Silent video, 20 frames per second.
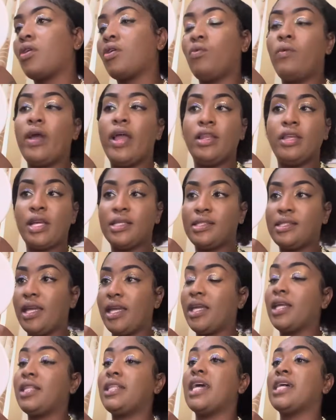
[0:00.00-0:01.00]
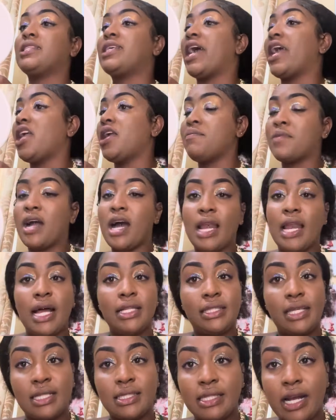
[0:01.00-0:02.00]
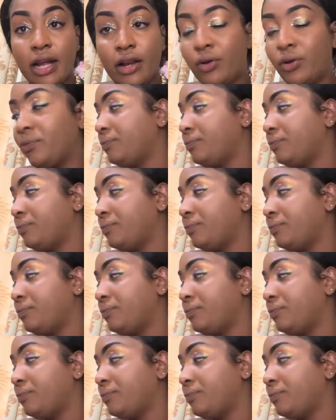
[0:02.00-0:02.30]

Well, you see Kitty, I say him call and text her though.